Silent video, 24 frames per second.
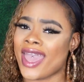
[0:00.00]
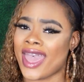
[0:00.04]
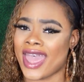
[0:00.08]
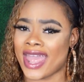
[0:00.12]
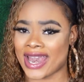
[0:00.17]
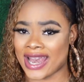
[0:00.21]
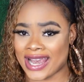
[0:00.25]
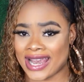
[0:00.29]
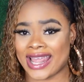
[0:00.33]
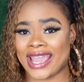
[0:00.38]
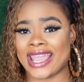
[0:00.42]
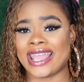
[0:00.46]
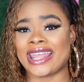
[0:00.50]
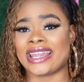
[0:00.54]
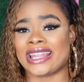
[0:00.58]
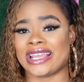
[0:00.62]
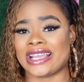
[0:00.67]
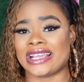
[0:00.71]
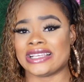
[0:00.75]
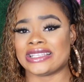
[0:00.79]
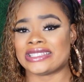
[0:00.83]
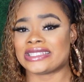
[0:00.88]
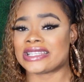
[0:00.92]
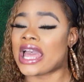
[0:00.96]
And
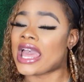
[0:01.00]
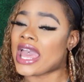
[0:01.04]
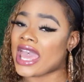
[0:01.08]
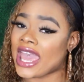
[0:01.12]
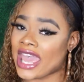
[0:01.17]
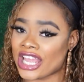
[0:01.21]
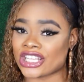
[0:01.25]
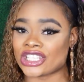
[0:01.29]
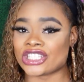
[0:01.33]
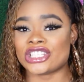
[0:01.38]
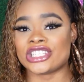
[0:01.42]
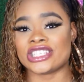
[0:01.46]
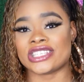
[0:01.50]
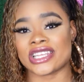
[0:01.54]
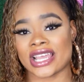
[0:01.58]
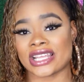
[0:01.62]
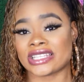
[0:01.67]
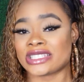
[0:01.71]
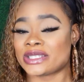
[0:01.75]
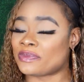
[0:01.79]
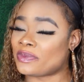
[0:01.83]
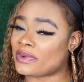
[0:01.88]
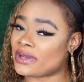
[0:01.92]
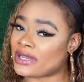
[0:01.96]
ladies and
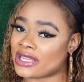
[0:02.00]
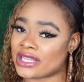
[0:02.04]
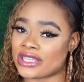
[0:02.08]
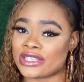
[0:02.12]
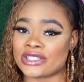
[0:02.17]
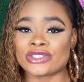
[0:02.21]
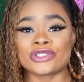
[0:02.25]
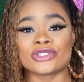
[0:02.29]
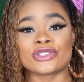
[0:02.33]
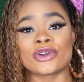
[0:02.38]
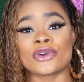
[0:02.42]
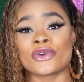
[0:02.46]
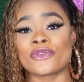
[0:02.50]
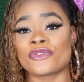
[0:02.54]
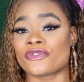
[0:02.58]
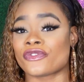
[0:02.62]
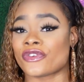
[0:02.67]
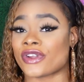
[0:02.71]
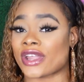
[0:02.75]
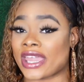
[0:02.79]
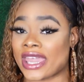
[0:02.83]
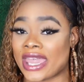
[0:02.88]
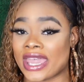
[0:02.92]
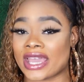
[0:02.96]
gents, please don't
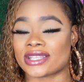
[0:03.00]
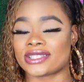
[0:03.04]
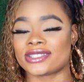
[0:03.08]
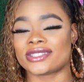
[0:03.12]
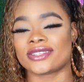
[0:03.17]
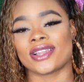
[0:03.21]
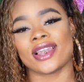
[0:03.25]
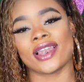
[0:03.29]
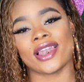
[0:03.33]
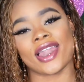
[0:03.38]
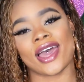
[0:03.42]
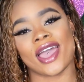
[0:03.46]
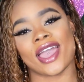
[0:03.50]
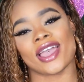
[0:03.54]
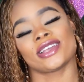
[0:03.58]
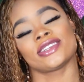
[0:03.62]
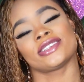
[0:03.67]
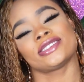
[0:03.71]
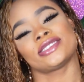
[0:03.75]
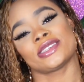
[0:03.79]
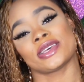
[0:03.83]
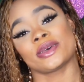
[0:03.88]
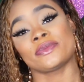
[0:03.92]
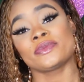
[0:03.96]
forget to like,
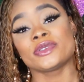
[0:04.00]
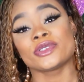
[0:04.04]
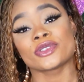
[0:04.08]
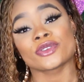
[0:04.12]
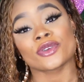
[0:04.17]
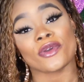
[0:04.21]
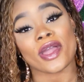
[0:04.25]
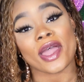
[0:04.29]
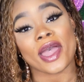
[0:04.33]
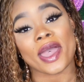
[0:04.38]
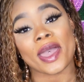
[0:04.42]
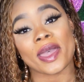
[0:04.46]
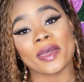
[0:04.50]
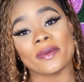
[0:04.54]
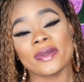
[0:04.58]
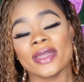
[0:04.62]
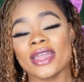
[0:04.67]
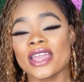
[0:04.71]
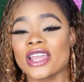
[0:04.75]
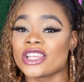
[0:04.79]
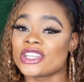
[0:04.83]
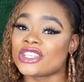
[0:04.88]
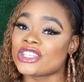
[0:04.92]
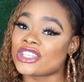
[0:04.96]
subscribe,
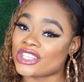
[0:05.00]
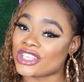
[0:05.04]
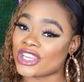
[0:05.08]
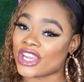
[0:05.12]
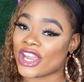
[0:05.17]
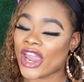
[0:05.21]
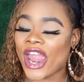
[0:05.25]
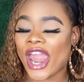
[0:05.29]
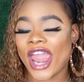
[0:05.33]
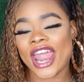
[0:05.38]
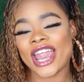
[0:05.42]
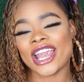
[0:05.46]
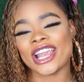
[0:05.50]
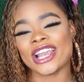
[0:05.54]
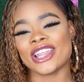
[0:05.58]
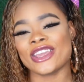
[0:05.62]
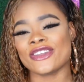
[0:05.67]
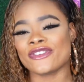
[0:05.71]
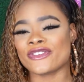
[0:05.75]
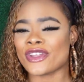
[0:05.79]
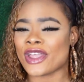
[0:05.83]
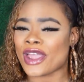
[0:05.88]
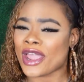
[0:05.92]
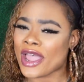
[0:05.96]
share, and
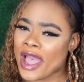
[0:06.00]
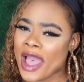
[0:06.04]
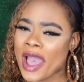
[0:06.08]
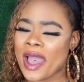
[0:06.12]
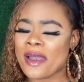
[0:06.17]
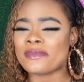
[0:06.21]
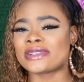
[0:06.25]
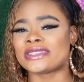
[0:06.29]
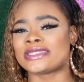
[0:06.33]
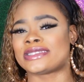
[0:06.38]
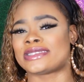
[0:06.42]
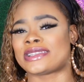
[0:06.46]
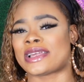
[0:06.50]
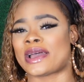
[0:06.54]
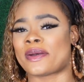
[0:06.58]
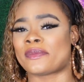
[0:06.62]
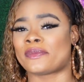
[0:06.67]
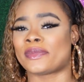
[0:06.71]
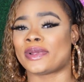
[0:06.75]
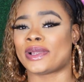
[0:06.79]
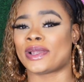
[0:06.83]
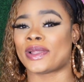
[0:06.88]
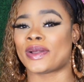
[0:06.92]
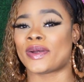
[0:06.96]
leave your comments
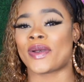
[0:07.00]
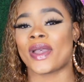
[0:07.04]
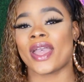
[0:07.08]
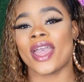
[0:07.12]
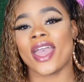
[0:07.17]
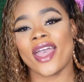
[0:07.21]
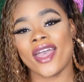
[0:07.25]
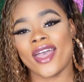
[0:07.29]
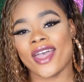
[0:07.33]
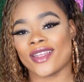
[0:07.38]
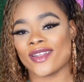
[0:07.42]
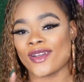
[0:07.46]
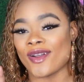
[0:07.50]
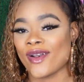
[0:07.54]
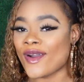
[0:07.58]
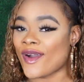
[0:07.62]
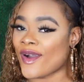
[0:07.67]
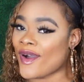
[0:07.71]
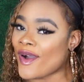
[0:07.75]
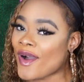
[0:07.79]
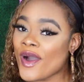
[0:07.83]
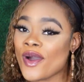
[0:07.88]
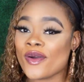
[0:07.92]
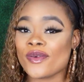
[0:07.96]
down below. And
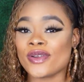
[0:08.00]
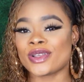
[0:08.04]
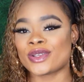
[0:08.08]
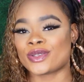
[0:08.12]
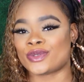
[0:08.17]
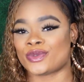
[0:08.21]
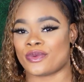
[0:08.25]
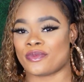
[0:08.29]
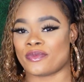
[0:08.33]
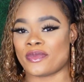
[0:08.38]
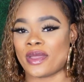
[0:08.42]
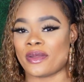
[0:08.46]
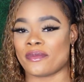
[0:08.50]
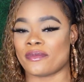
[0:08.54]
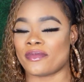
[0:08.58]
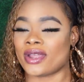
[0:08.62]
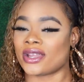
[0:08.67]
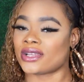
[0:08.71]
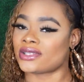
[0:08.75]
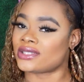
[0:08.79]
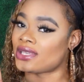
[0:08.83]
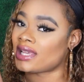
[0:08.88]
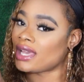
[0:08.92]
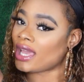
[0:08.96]
always
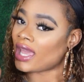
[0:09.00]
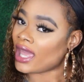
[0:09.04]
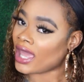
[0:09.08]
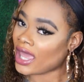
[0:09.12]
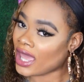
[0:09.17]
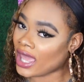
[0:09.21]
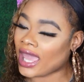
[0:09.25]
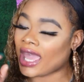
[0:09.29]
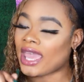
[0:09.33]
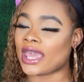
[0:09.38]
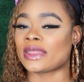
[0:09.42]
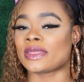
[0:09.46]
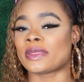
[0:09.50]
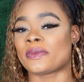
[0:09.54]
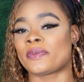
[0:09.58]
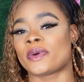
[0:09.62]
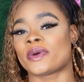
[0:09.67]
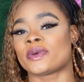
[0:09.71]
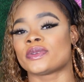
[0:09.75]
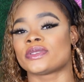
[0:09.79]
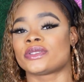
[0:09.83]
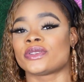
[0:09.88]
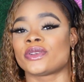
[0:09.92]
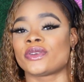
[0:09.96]
remember to hit the
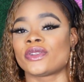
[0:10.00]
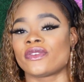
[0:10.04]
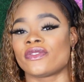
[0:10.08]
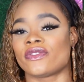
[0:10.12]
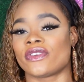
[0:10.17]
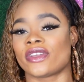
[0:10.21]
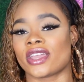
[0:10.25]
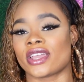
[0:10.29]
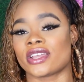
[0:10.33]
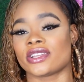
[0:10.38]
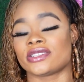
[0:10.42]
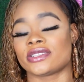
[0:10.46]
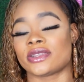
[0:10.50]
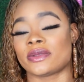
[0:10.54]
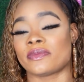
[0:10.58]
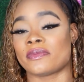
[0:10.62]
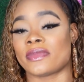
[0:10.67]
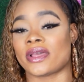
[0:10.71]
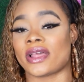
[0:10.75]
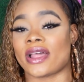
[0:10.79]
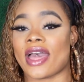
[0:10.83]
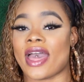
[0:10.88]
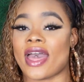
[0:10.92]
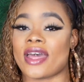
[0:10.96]
post notification
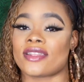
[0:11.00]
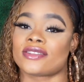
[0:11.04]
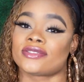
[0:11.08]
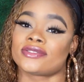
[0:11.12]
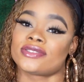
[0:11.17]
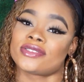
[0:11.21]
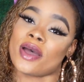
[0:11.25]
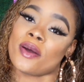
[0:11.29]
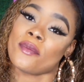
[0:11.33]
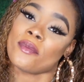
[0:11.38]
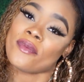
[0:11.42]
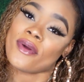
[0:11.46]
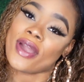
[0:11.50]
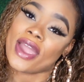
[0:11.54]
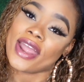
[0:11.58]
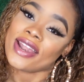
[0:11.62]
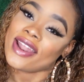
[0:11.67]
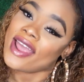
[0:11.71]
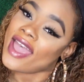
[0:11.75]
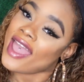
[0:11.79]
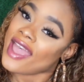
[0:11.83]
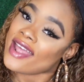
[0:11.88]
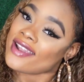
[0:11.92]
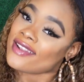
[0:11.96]
bell at the top right
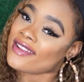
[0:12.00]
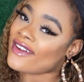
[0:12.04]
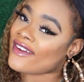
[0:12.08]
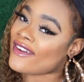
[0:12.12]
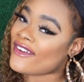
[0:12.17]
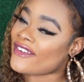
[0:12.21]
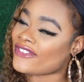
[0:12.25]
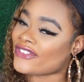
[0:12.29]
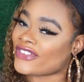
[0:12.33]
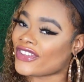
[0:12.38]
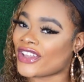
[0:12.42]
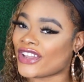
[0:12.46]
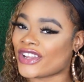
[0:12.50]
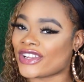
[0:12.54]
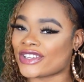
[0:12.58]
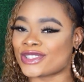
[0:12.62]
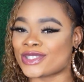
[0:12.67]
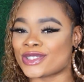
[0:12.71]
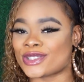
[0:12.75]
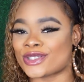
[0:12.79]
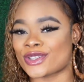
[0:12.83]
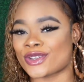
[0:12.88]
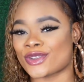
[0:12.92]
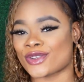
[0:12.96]
hand of your
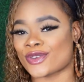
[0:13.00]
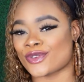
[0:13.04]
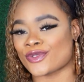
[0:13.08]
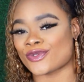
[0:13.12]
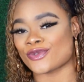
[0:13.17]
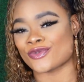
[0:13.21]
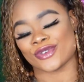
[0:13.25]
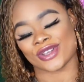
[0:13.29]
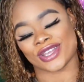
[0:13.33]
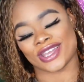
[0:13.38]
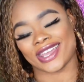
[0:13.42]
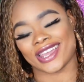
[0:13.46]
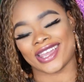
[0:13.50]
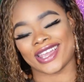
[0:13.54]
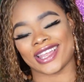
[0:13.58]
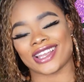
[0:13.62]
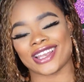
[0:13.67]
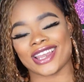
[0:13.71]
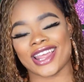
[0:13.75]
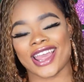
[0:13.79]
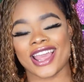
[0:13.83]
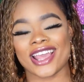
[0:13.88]
screen.